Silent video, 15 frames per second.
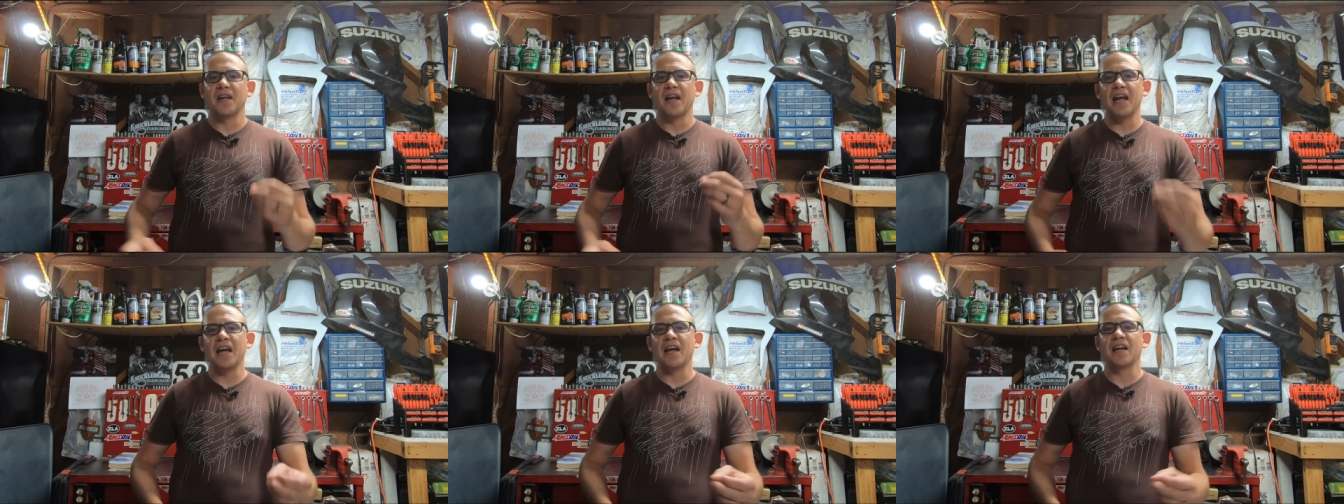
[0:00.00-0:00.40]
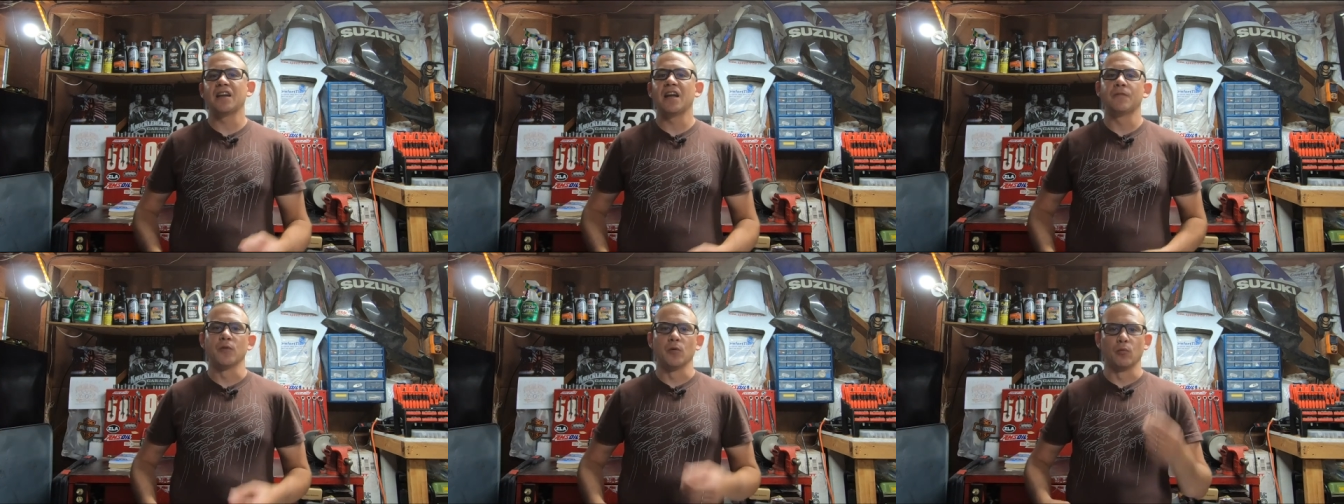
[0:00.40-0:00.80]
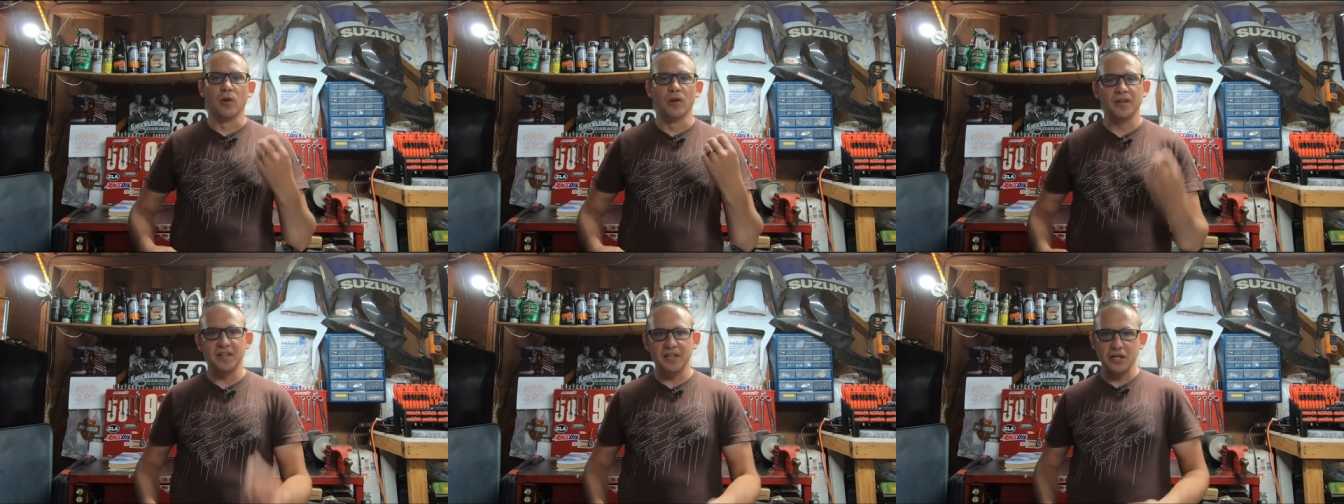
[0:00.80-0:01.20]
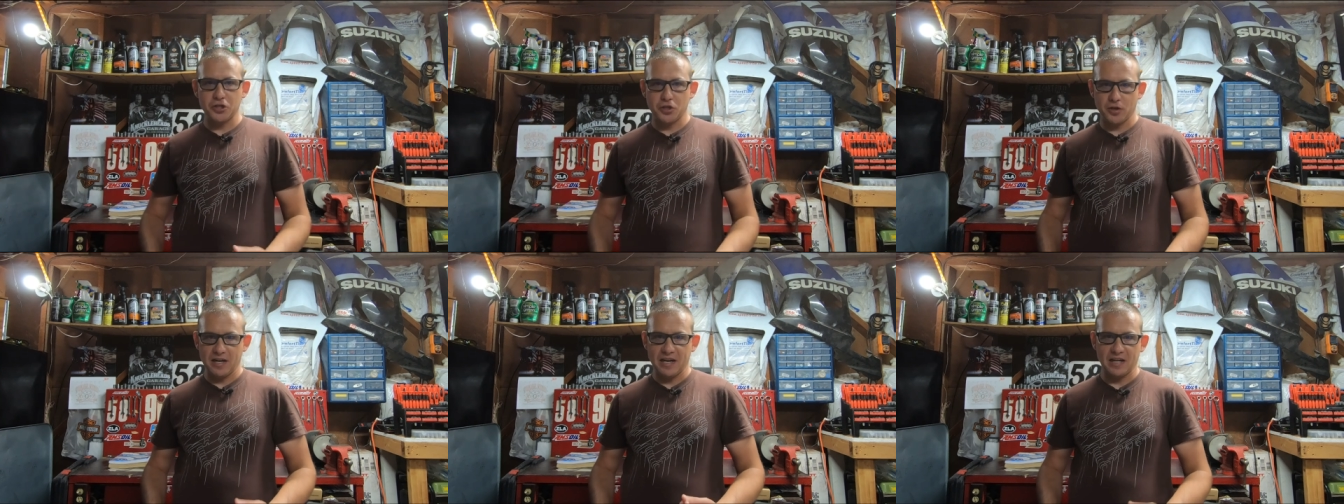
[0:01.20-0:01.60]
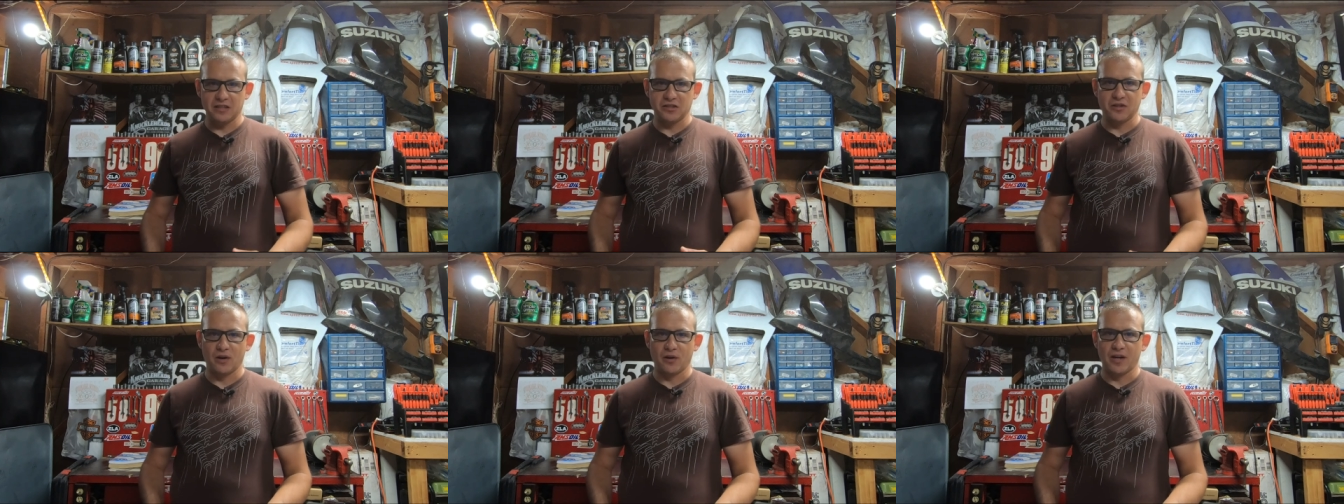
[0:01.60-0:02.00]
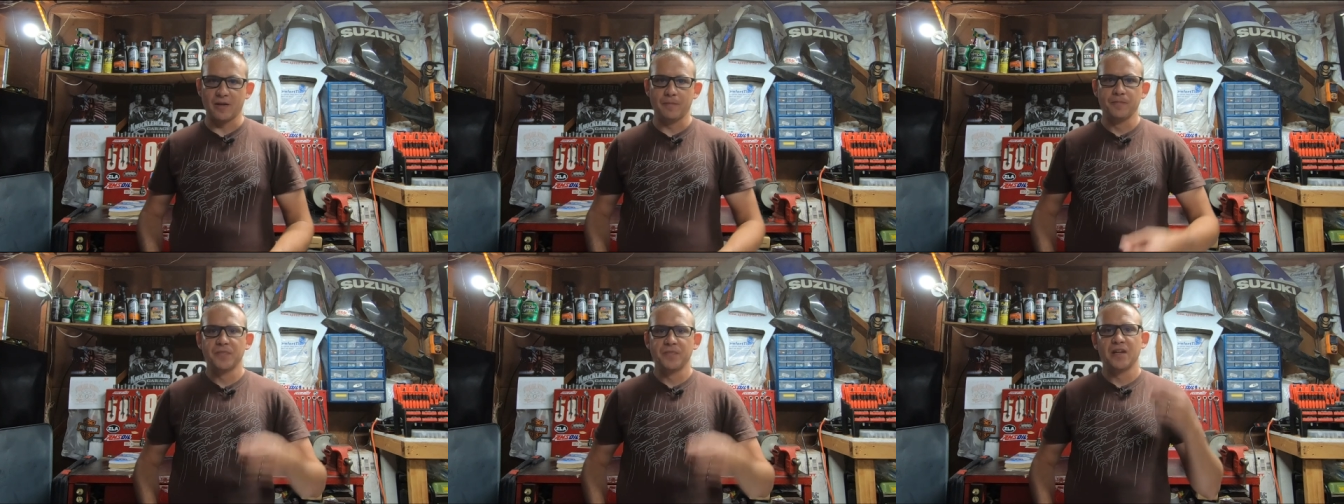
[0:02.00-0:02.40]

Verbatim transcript: and if you're willing to get your hands dirty,